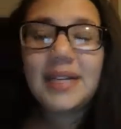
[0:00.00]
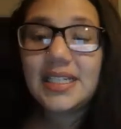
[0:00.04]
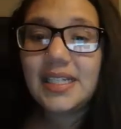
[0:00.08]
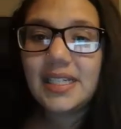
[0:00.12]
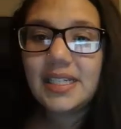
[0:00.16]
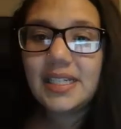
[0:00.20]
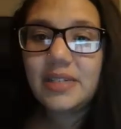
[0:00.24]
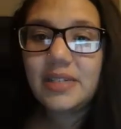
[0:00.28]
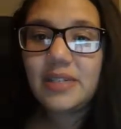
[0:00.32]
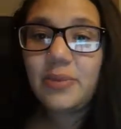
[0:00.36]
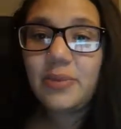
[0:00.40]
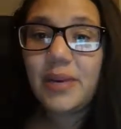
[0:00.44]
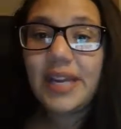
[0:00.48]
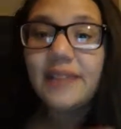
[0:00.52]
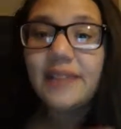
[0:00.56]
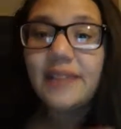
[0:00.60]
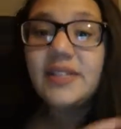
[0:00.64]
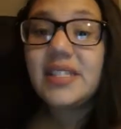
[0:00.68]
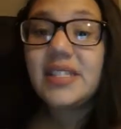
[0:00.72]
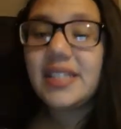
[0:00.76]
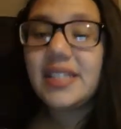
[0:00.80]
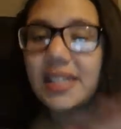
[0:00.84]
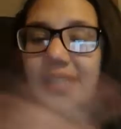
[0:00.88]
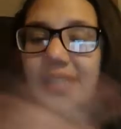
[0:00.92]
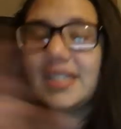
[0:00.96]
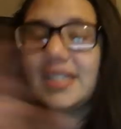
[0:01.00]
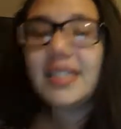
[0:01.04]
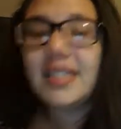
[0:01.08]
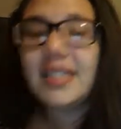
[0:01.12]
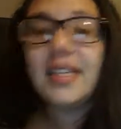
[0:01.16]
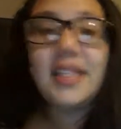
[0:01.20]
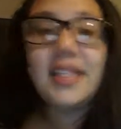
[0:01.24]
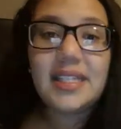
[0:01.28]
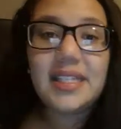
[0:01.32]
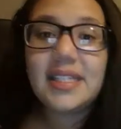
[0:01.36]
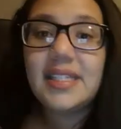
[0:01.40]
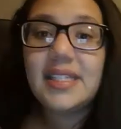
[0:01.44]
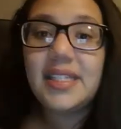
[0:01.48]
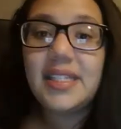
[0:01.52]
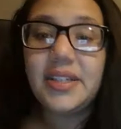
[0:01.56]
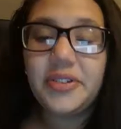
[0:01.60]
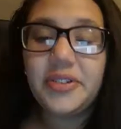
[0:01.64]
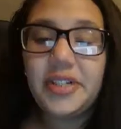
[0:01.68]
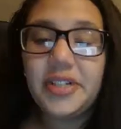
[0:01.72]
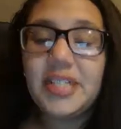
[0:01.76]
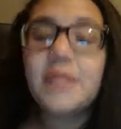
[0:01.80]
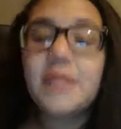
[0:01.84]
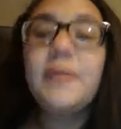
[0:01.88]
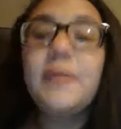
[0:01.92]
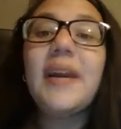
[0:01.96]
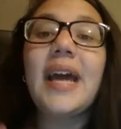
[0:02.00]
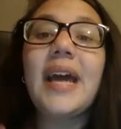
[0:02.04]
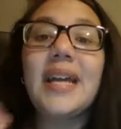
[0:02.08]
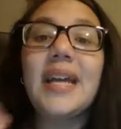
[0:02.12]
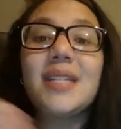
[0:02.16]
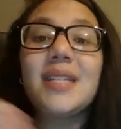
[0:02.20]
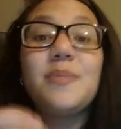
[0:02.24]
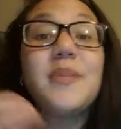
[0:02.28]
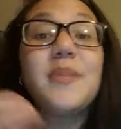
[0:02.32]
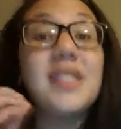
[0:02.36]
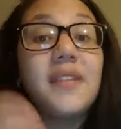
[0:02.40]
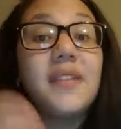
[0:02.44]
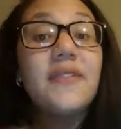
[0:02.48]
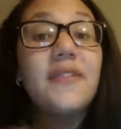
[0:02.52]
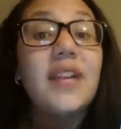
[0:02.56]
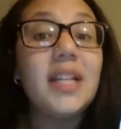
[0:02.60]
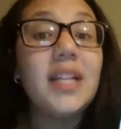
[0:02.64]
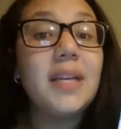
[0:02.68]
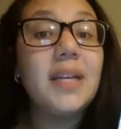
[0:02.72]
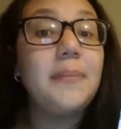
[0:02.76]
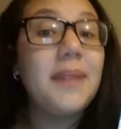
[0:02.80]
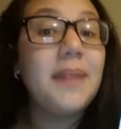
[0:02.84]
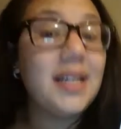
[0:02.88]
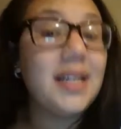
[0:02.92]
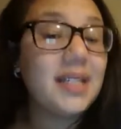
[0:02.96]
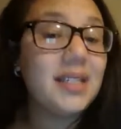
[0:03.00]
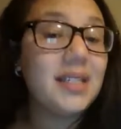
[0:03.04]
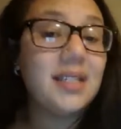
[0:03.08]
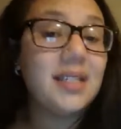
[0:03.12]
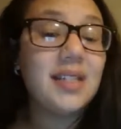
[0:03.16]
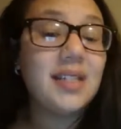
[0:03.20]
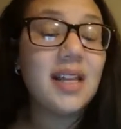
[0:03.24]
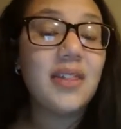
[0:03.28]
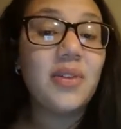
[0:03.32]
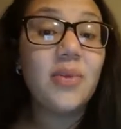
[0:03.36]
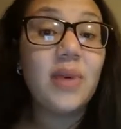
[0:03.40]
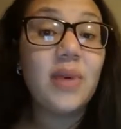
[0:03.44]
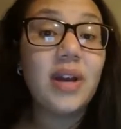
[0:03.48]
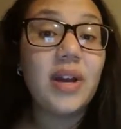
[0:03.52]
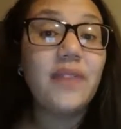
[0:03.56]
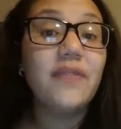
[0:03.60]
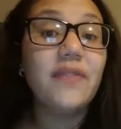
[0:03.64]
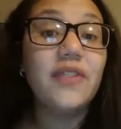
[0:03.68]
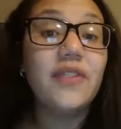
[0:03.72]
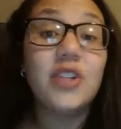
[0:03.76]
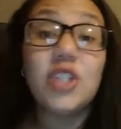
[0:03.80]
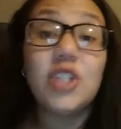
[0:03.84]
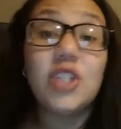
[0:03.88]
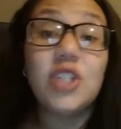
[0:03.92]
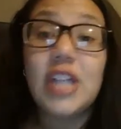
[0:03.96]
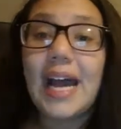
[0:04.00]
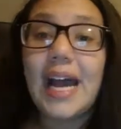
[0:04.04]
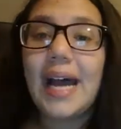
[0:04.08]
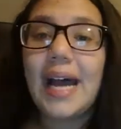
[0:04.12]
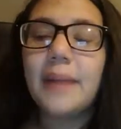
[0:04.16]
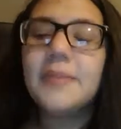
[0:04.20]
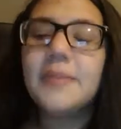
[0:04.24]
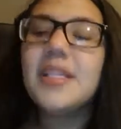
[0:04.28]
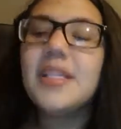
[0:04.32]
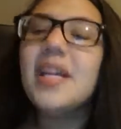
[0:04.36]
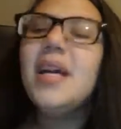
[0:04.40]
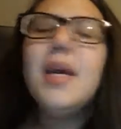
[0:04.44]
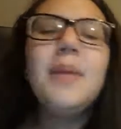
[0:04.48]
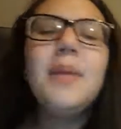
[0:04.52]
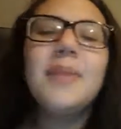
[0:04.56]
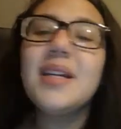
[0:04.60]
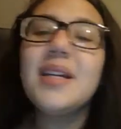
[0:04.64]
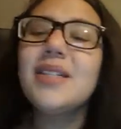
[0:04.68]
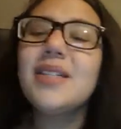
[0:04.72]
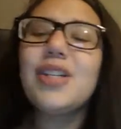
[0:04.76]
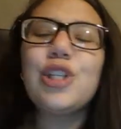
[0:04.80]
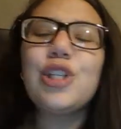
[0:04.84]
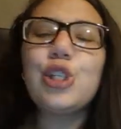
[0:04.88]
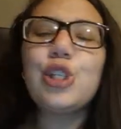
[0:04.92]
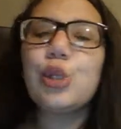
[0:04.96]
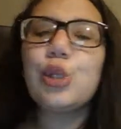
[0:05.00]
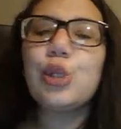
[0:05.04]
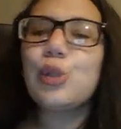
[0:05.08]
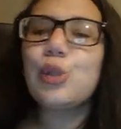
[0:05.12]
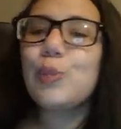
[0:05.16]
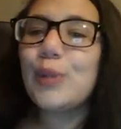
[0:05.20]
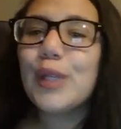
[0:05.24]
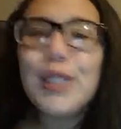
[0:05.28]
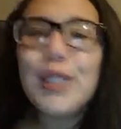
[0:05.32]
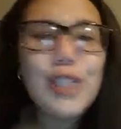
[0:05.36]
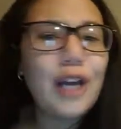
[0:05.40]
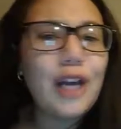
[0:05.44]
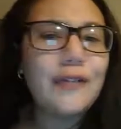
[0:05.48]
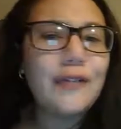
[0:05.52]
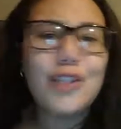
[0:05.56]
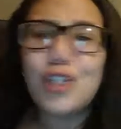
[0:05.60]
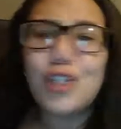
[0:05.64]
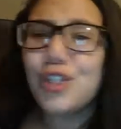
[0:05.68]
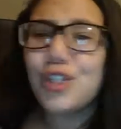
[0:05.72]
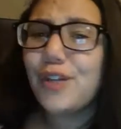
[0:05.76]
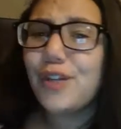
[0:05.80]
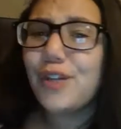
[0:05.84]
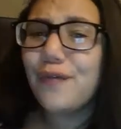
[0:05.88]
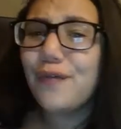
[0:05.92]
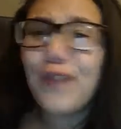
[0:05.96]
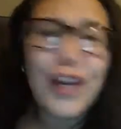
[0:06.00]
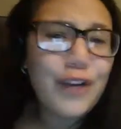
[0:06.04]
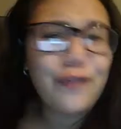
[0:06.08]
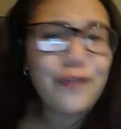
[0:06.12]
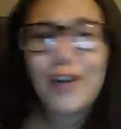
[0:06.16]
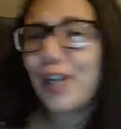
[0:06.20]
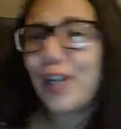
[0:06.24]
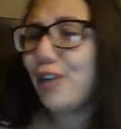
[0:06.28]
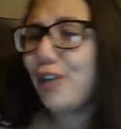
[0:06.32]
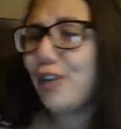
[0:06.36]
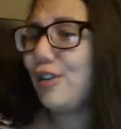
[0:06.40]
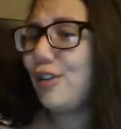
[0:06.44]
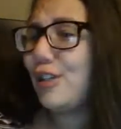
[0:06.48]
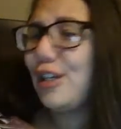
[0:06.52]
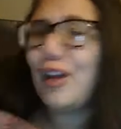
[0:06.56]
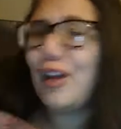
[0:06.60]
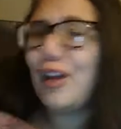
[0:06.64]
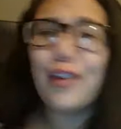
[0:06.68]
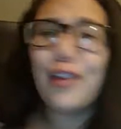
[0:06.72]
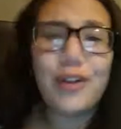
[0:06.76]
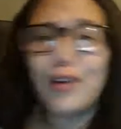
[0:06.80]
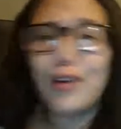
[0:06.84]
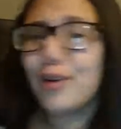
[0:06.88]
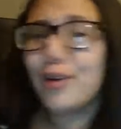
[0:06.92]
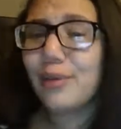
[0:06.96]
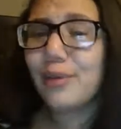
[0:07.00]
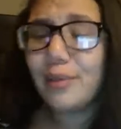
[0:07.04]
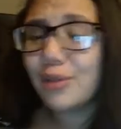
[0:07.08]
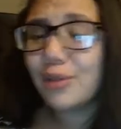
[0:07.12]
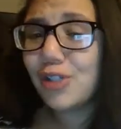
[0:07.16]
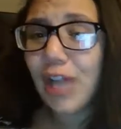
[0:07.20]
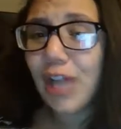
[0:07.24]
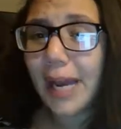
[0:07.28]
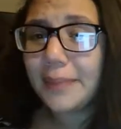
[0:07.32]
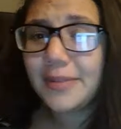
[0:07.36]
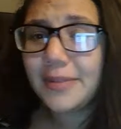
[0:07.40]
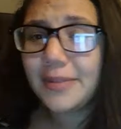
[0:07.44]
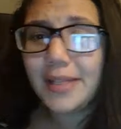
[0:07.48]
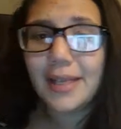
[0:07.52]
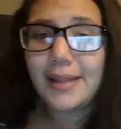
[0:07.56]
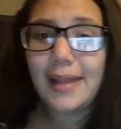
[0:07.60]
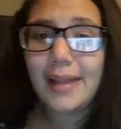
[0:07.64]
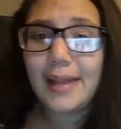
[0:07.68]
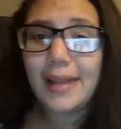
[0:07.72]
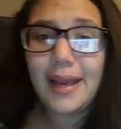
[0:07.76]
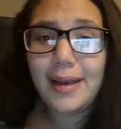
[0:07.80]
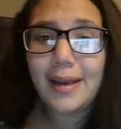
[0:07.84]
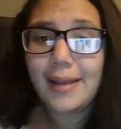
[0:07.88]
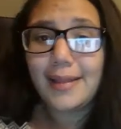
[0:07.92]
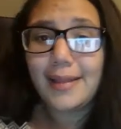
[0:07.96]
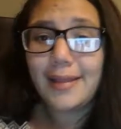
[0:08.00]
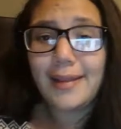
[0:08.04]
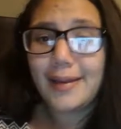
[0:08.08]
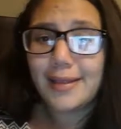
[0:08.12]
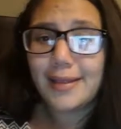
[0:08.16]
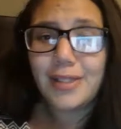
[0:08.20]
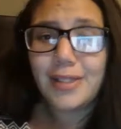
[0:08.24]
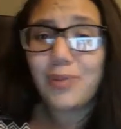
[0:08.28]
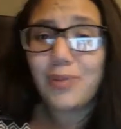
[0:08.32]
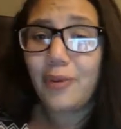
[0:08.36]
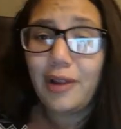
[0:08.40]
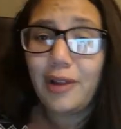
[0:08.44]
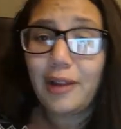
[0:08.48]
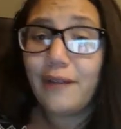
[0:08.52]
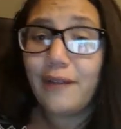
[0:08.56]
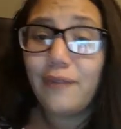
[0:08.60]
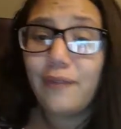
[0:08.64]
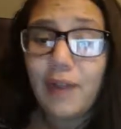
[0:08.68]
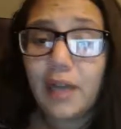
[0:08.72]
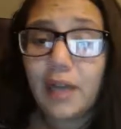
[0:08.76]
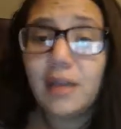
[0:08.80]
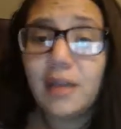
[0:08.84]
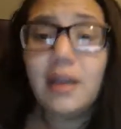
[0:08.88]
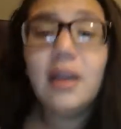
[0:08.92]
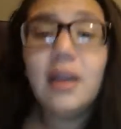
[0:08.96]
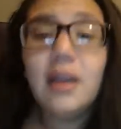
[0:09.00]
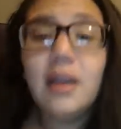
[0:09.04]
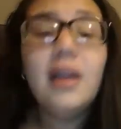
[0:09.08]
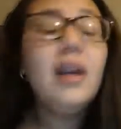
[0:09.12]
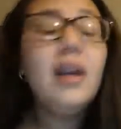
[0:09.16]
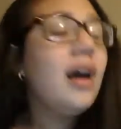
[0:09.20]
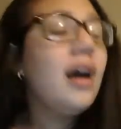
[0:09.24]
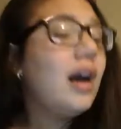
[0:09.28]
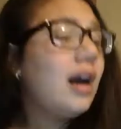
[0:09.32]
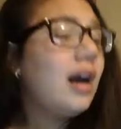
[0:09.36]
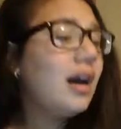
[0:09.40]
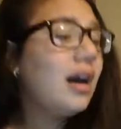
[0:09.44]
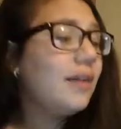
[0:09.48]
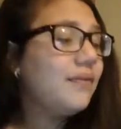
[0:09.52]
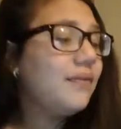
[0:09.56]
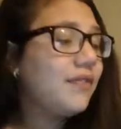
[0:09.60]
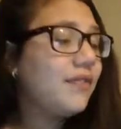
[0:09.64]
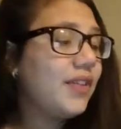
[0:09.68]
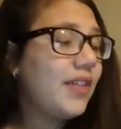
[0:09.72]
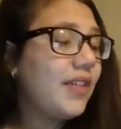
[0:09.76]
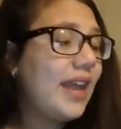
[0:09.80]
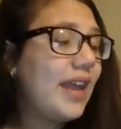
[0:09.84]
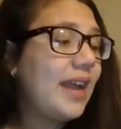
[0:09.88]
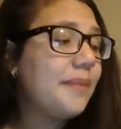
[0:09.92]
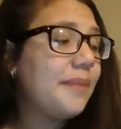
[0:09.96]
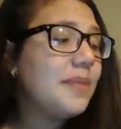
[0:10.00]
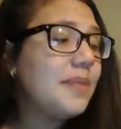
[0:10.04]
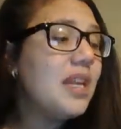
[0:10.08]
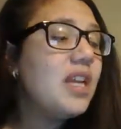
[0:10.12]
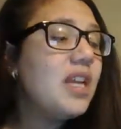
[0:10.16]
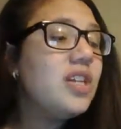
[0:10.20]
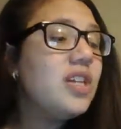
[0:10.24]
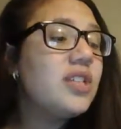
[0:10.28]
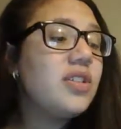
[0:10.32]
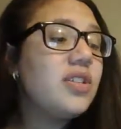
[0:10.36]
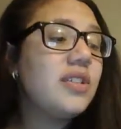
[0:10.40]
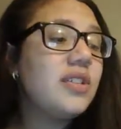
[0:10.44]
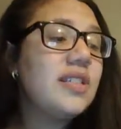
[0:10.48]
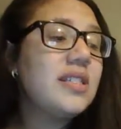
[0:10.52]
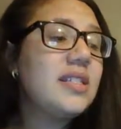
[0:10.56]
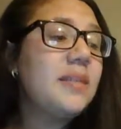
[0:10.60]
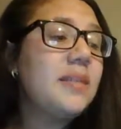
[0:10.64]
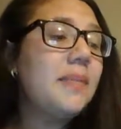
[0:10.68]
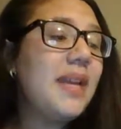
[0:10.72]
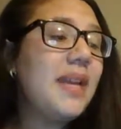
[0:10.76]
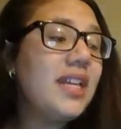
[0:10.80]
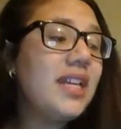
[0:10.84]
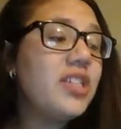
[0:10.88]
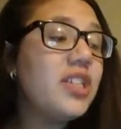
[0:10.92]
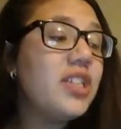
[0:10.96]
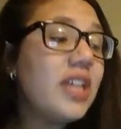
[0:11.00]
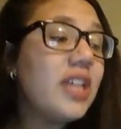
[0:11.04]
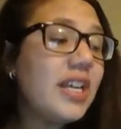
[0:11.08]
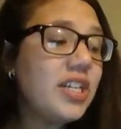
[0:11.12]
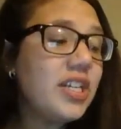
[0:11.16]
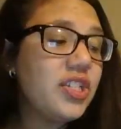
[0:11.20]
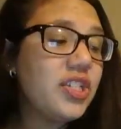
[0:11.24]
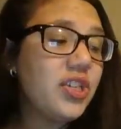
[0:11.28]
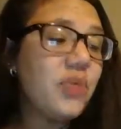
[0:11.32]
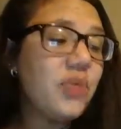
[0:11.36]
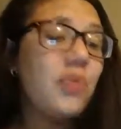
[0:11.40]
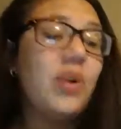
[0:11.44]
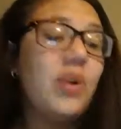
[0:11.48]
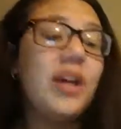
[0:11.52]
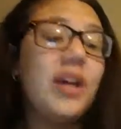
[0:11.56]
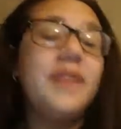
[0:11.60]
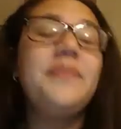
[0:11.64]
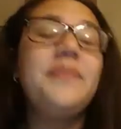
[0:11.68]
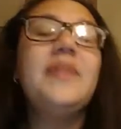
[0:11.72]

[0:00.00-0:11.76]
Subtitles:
we have 6 in this series, but I specifically picked the one for Jobs because it shows police officers and firefighters and other jobs like that, and I think it's really fun for that. So this imagination one,